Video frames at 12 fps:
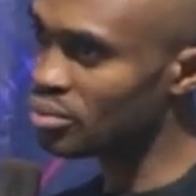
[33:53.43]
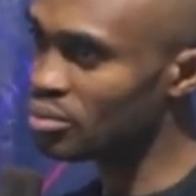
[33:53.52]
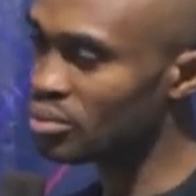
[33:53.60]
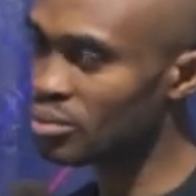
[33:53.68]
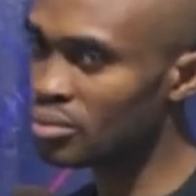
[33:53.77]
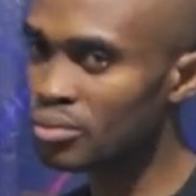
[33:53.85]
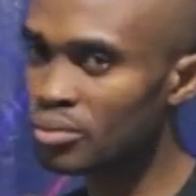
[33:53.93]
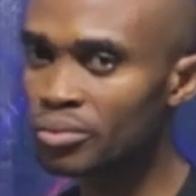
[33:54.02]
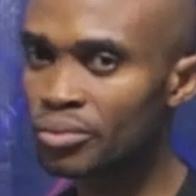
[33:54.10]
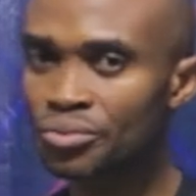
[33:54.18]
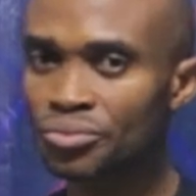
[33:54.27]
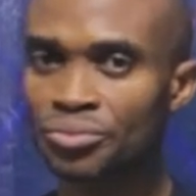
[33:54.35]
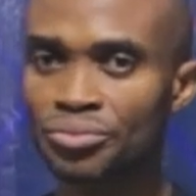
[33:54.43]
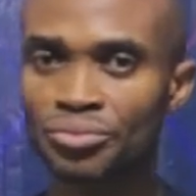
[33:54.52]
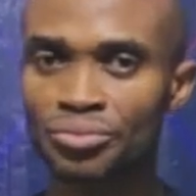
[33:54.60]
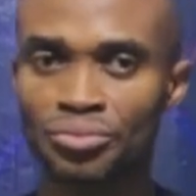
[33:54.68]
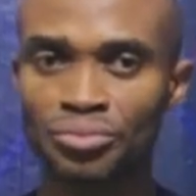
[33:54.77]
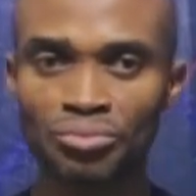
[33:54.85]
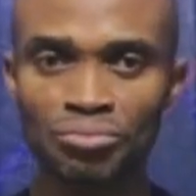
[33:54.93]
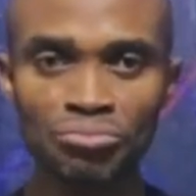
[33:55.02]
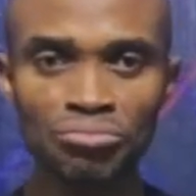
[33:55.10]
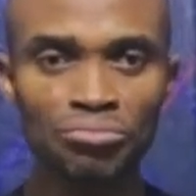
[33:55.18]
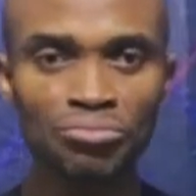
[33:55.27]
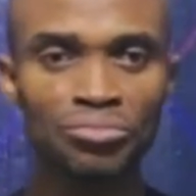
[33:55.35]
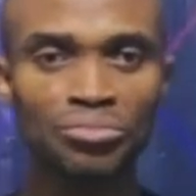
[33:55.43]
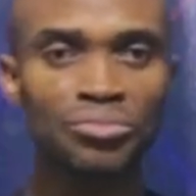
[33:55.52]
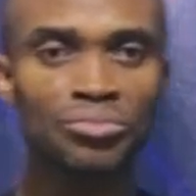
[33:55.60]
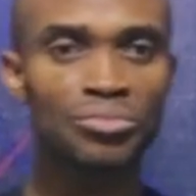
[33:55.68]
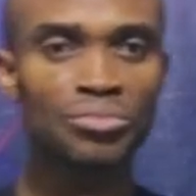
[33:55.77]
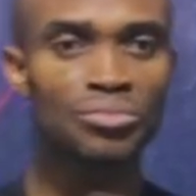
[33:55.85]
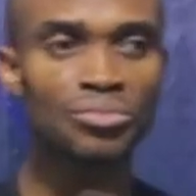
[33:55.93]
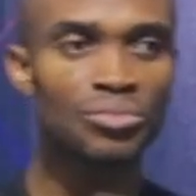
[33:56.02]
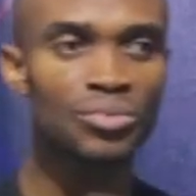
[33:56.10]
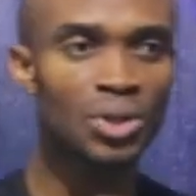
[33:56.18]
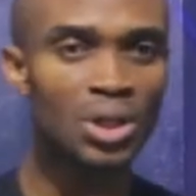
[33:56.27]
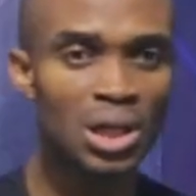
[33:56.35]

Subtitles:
Nothing is said.